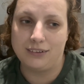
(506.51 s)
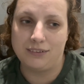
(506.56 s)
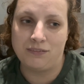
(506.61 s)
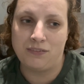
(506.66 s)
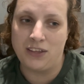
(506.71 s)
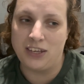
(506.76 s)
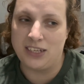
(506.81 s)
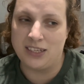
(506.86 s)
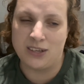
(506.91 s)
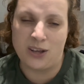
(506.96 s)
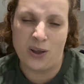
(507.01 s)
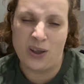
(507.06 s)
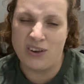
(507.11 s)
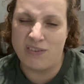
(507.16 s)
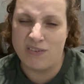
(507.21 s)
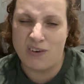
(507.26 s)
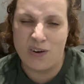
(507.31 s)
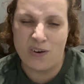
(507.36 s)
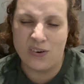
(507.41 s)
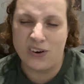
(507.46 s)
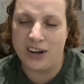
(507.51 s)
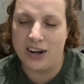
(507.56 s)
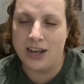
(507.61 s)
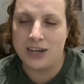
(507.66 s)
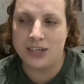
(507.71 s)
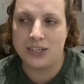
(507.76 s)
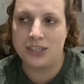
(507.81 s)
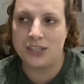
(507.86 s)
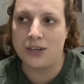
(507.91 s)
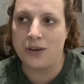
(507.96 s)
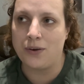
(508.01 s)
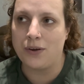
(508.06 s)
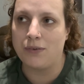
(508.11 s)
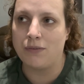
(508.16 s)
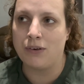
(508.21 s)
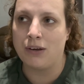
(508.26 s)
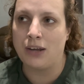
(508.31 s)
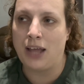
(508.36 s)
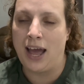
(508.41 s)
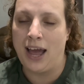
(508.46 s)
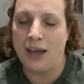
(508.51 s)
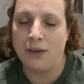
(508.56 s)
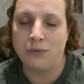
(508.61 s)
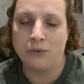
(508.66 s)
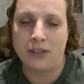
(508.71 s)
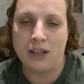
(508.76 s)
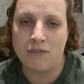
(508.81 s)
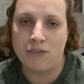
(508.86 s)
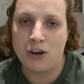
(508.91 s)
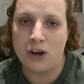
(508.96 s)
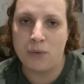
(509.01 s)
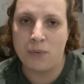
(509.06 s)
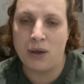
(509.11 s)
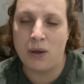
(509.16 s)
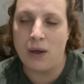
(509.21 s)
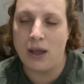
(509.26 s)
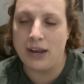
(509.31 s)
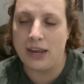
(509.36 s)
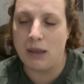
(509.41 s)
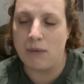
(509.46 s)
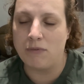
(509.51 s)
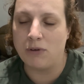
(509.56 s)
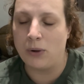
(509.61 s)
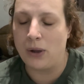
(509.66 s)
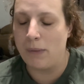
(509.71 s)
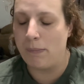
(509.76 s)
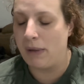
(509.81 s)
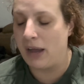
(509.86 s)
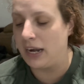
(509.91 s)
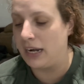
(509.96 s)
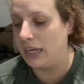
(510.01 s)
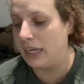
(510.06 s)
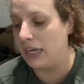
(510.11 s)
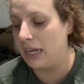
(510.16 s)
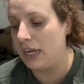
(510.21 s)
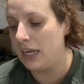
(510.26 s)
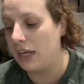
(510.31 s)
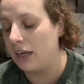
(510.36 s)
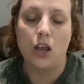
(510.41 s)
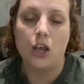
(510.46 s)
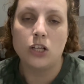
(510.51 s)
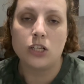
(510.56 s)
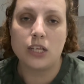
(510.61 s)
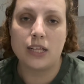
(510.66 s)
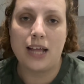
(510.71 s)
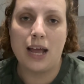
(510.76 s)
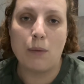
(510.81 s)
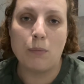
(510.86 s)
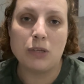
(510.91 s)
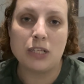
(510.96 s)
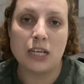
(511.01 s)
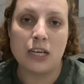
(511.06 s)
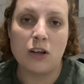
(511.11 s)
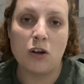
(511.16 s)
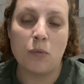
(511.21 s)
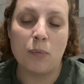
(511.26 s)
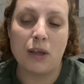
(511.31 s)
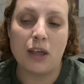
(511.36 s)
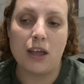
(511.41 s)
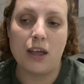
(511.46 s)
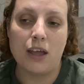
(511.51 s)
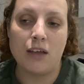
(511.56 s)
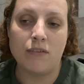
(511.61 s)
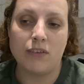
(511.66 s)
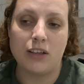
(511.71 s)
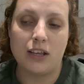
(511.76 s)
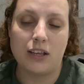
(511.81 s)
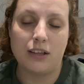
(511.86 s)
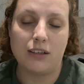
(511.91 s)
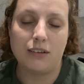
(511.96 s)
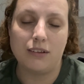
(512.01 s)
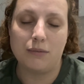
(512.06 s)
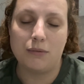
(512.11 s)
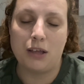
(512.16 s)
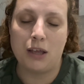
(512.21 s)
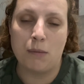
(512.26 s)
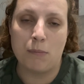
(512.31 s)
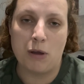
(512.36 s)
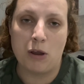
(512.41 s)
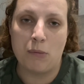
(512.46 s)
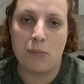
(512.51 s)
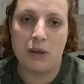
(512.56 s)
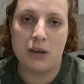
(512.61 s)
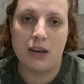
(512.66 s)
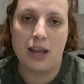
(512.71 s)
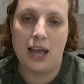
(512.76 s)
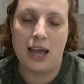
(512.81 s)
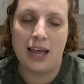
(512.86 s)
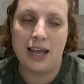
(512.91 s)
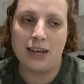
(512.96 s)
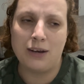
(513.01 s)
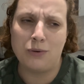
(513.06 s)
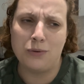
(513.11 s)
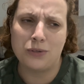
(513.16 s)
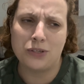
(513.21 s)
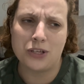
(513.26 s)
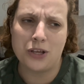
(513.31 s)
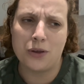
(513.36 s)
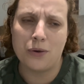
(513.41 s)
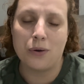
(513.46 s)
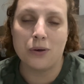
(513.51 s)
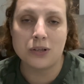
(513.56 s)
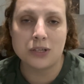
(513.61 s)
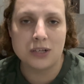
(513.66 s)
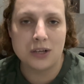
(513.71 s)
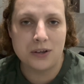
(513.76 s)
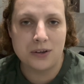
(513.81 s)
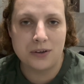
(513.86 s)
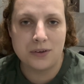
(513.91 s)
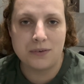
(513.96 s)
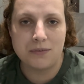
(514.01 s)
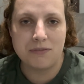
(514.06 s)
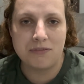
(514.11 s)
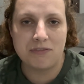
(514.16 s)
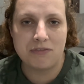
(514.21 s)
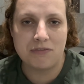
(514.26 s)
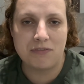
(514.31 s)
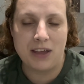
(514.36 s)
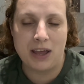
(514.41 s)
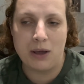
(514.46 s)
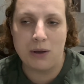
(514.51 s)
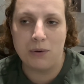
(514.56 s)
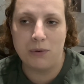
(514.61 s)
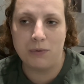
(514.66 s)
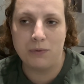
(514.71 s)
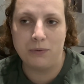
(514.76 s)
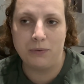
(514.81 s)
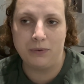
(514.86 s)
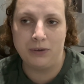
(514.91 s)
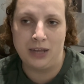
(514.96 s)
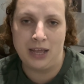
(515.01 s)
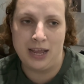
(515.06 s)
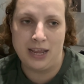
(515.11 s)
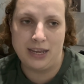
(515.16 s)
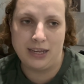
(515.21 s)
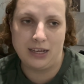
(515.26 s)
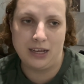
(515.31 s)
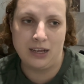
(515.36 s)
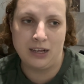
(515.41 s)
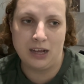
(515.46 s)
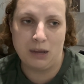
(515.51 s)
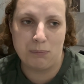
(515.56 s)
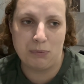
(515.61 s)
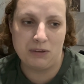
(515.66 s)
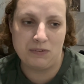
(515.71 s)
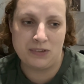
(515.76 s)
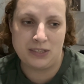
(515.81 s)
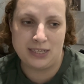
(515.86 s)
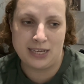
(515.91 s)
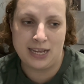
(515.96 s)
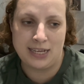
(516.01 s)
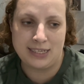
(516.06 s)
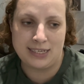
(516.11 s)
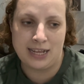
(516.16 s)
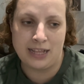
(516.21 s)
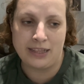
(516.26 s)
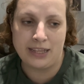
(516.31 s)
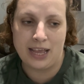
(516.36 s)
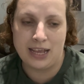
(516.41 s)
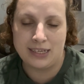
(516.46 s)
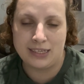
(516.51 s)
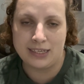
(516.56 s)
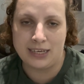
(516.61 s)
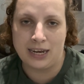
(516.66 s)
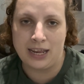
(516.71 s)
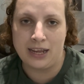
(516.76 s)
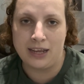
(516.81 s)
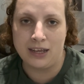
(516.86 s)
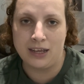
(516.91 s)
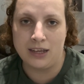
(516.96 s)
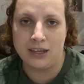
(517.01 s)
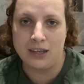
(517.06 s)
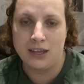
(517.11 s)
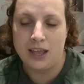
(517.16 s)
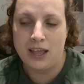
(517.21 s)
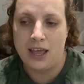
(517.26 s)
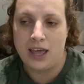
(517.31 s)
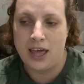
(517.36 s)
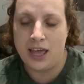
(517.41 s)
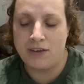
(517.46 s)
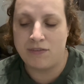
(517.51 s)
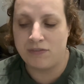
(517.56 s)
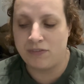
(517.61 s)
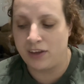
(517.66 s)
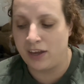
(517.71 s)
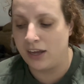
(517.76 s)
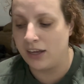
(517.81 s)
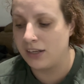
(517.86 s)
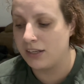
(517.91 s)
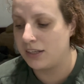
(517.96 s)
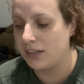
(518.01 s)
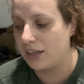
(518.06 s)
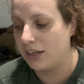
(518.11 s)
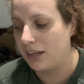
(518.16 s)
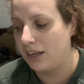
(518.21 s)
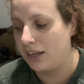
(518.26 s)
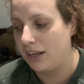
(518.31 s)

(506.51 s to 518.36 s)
things going wrong, and I just don't handle that very well. I get quite panicky. So that was a little bit of a moment. And also Oslo fell like a couple of stairs down the escalator head first.